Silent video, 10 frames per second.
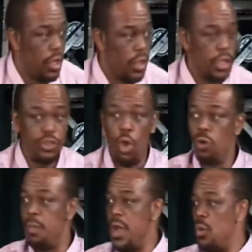This
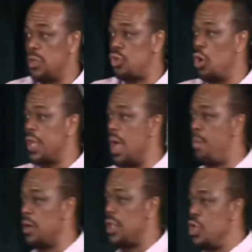old man was talking
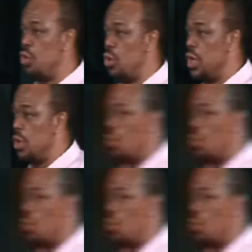about the newly